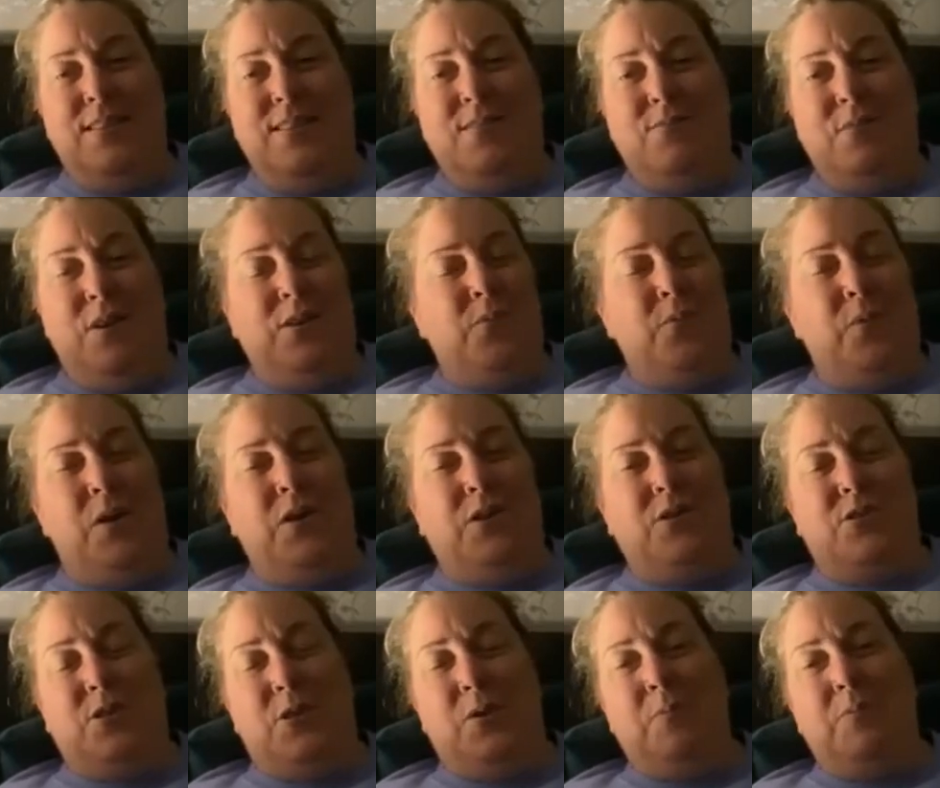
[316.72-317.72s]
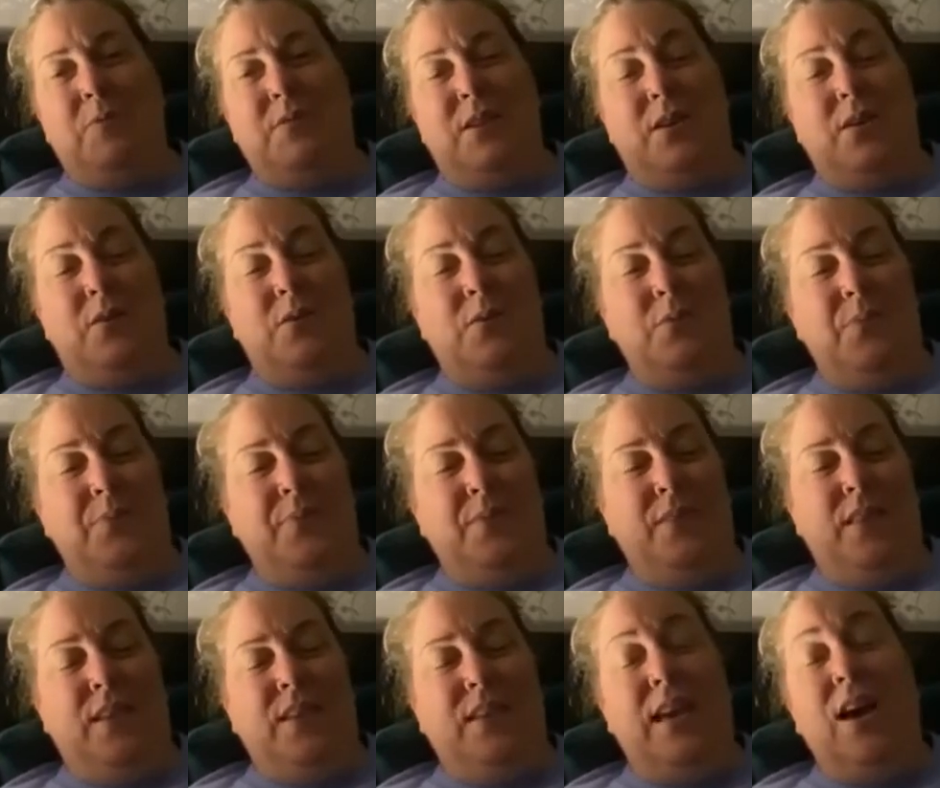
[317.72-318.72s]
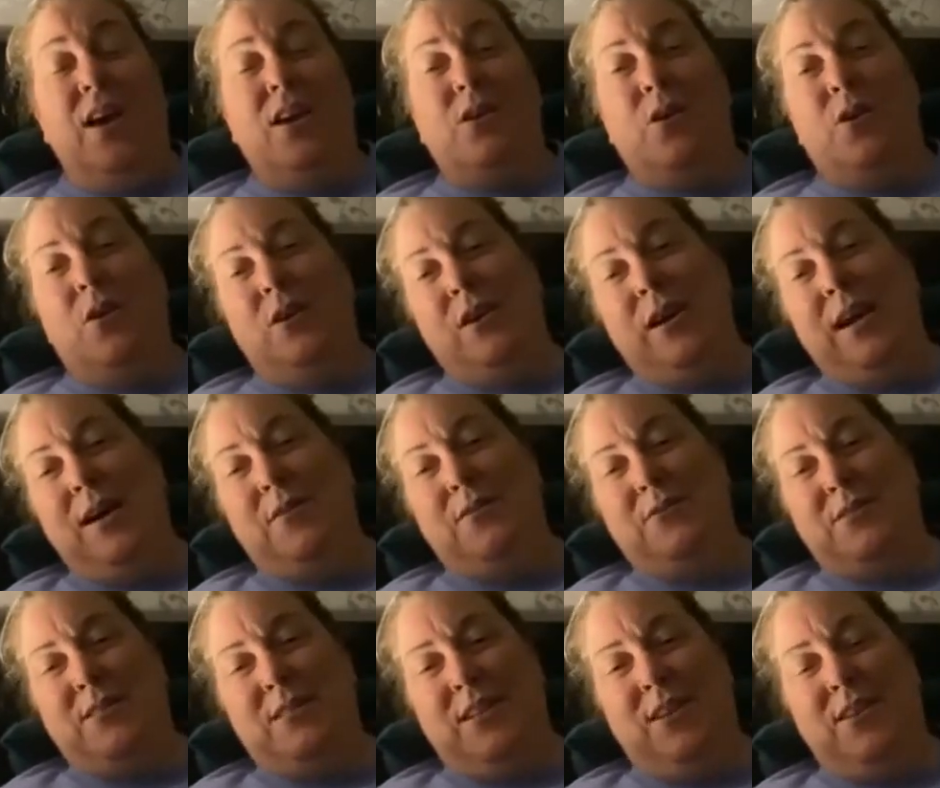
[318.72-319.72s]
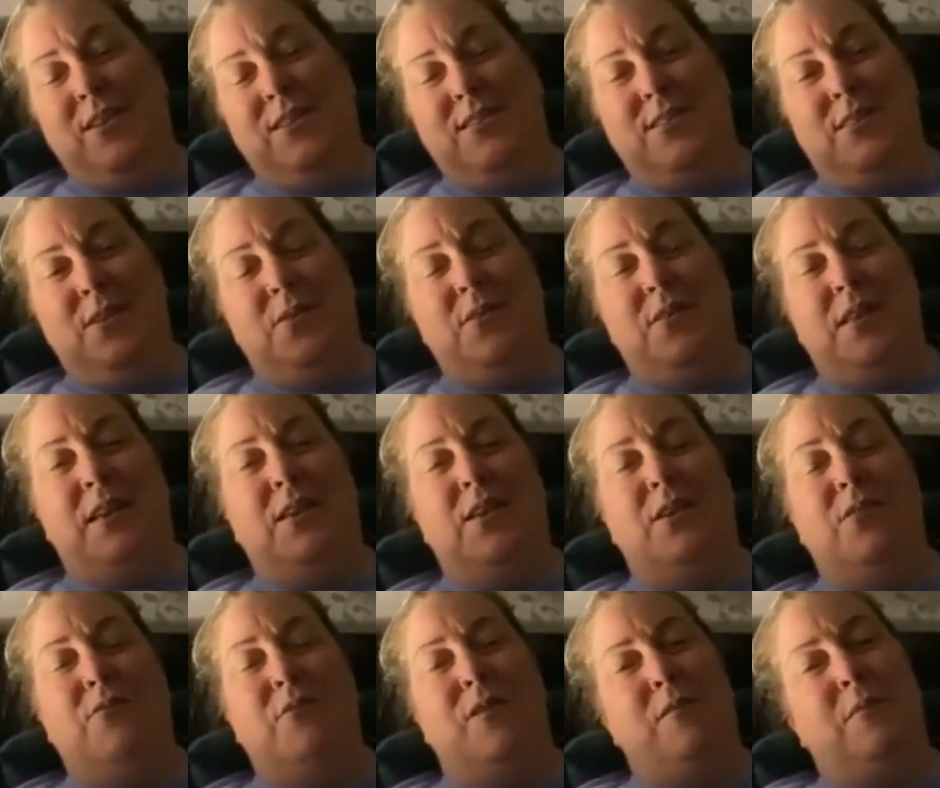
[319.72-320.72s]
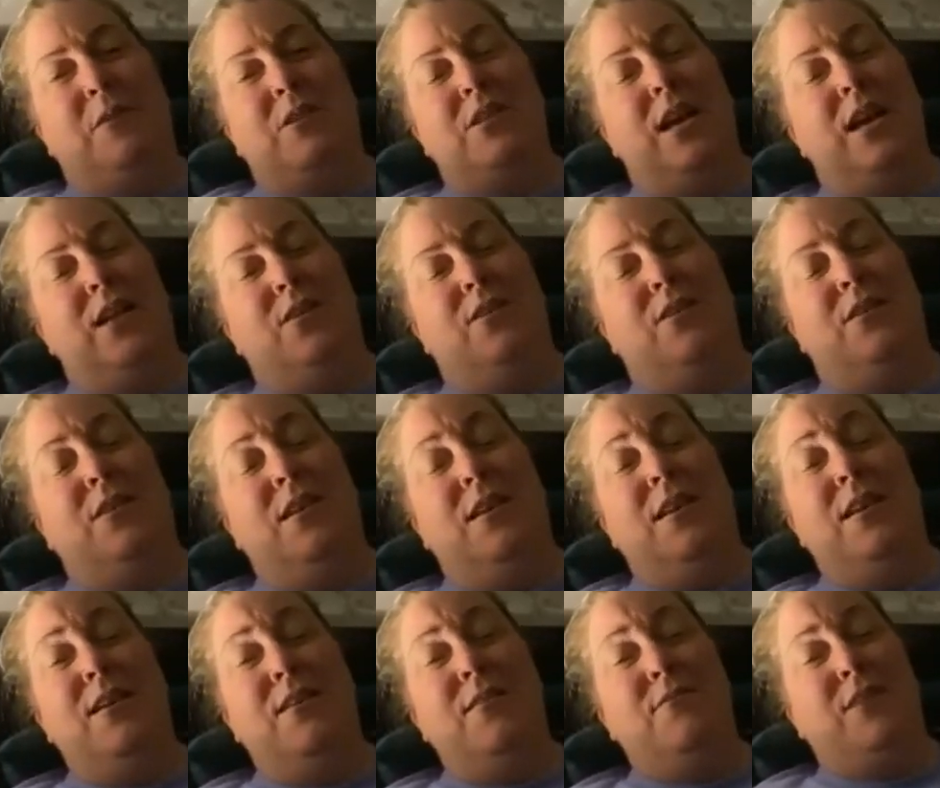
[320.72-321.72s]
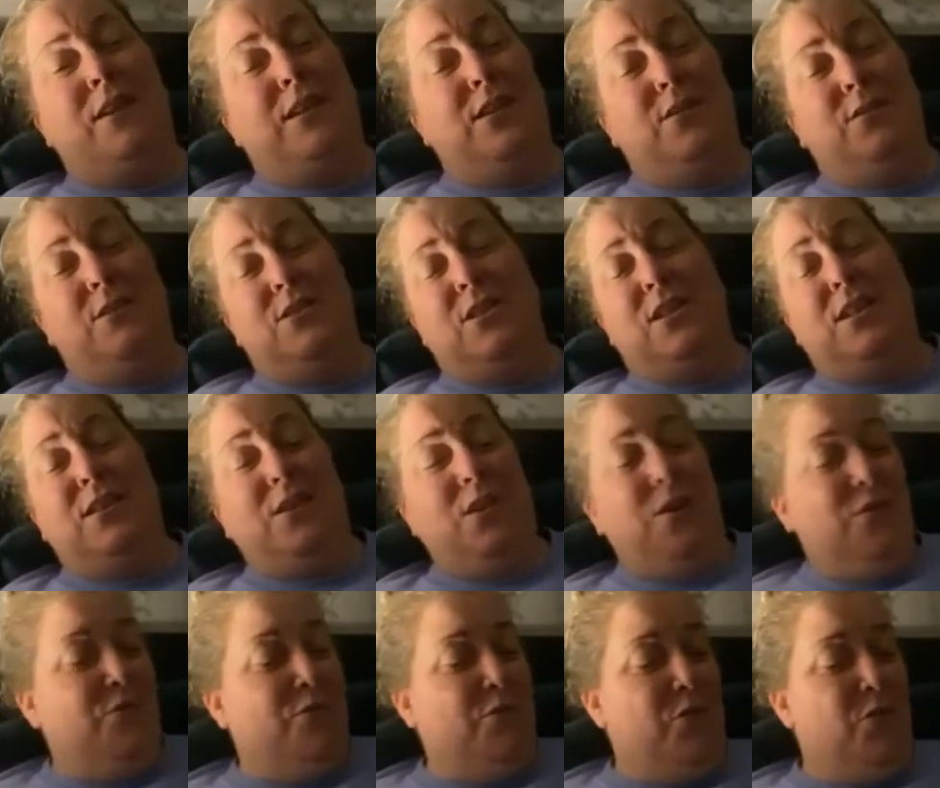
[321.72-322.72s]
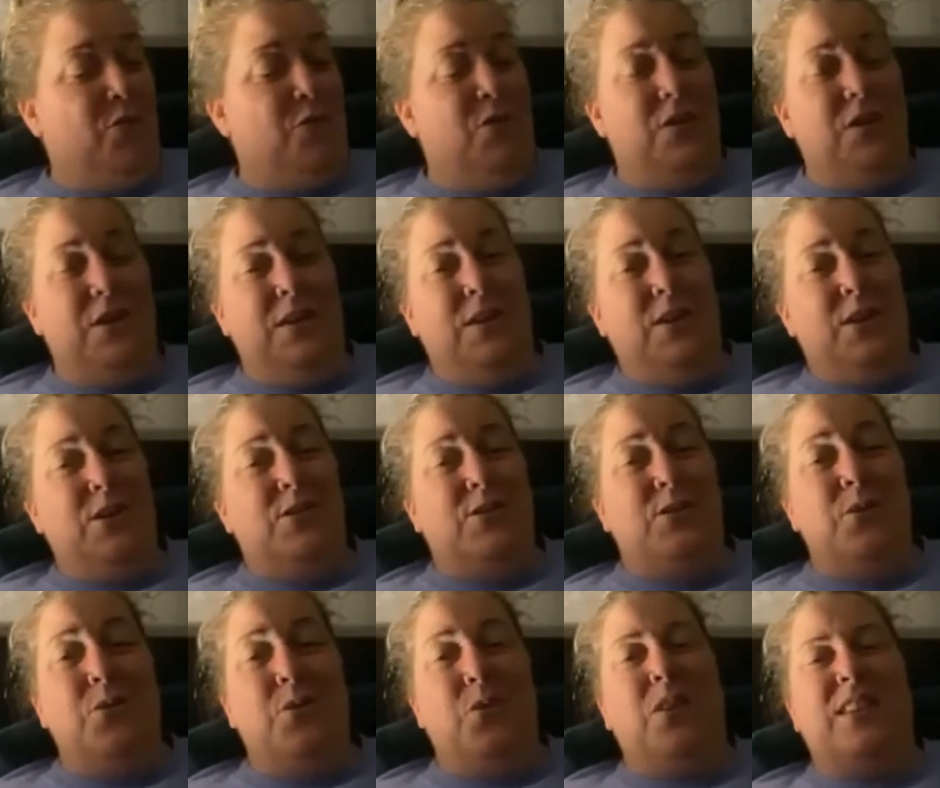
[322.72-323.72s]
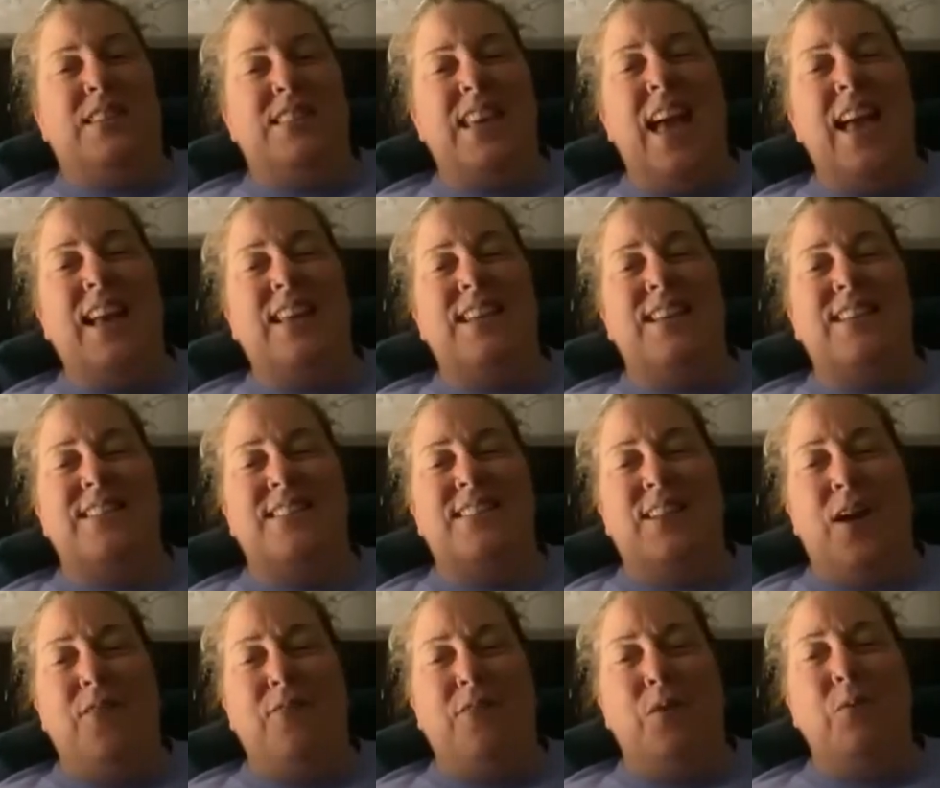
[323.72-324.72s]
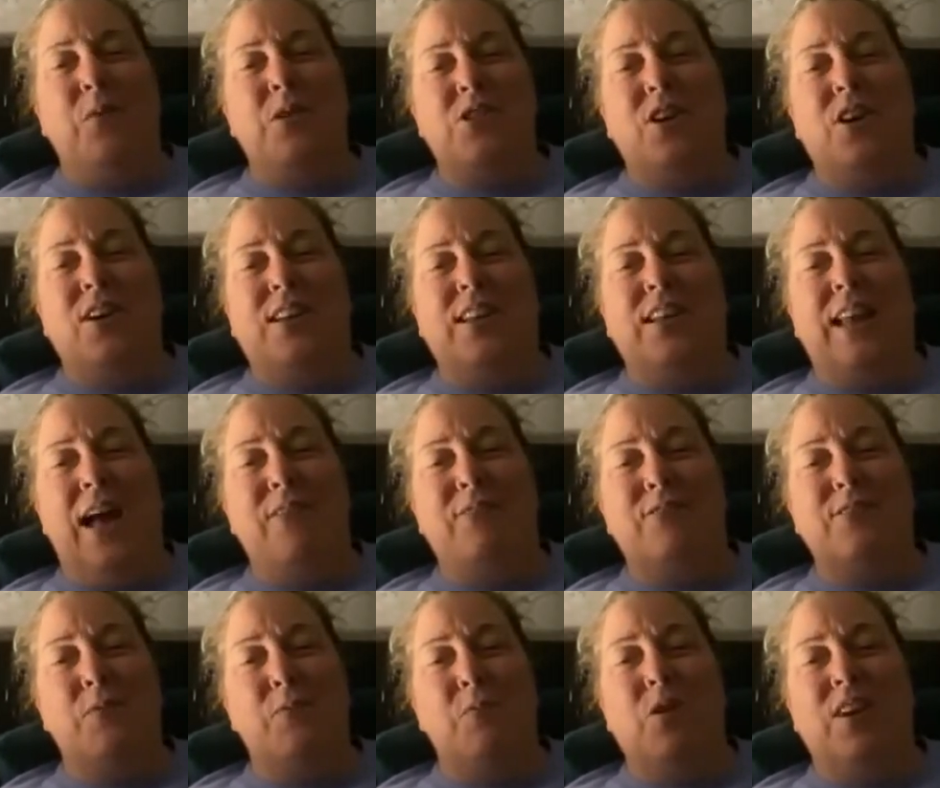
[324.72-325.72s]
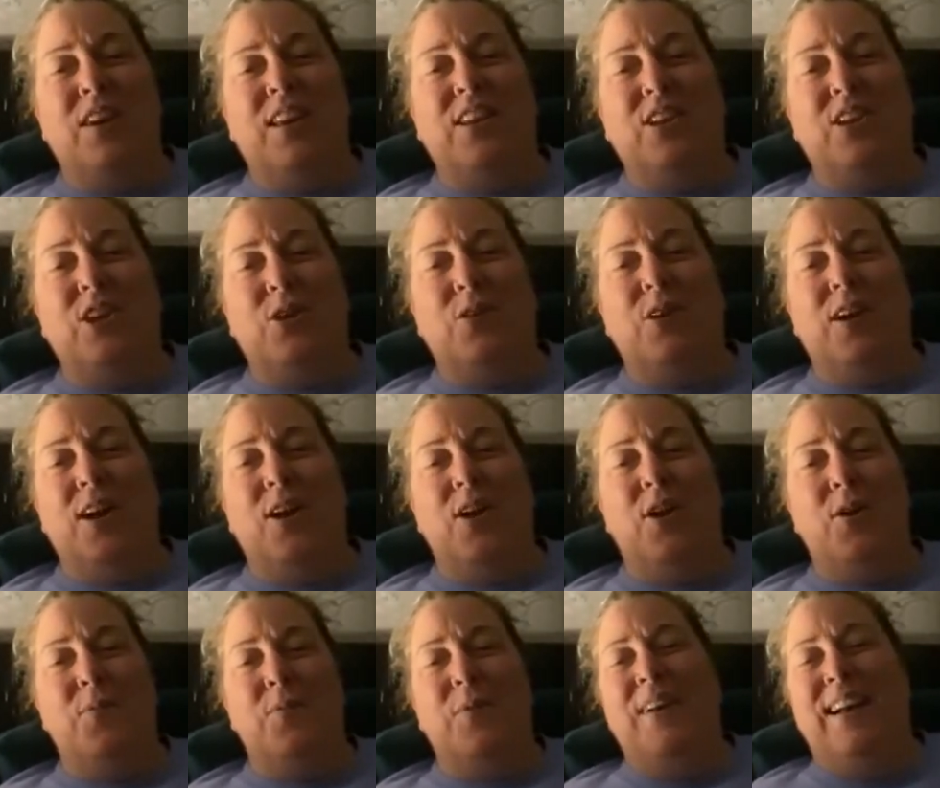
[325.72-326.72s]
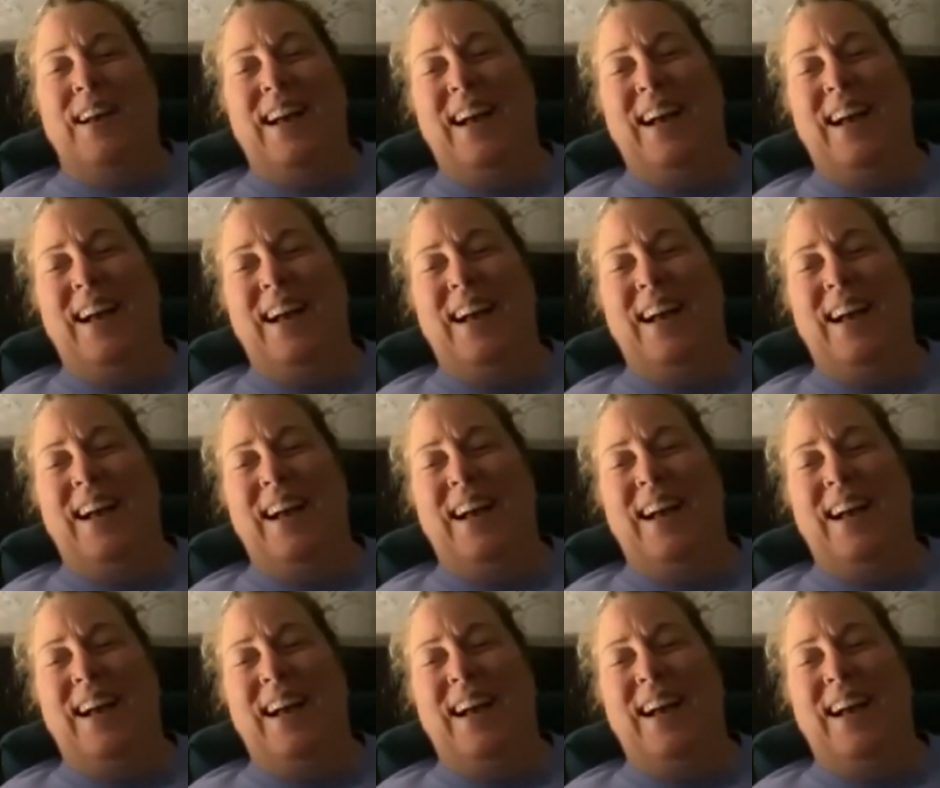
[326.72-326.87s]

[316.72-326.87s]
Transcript: run a workshop. So yeah, I got a lot out tonight. So thank you very much, Helen. Thank you, Angelica, for doing all the techie stuff. I wish I could have someone like you at home.